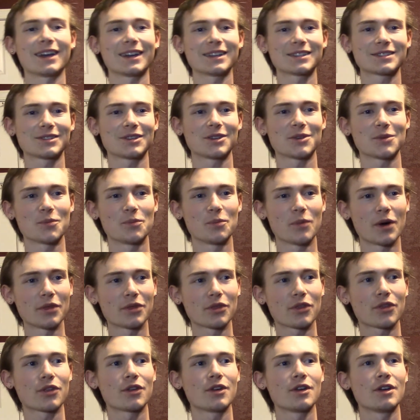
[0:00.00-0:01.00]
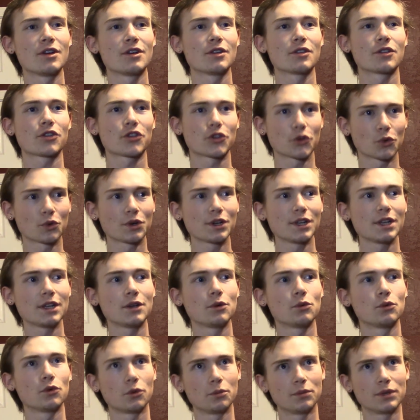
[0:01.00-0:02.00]
that month 3
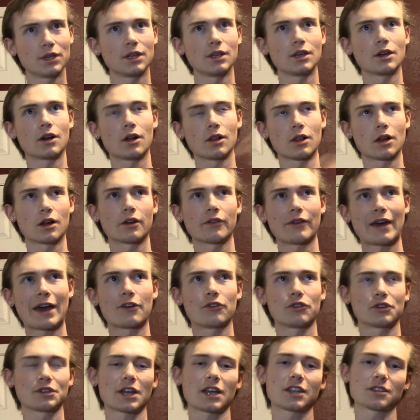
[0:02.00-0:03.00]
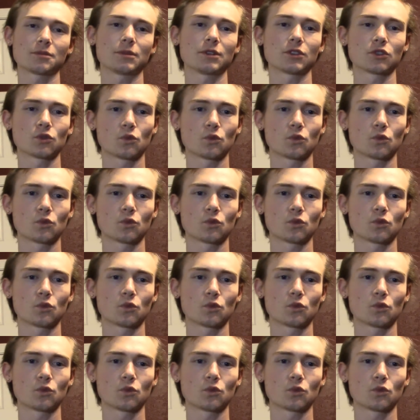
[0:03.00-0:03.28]
will be a lot of advertisement as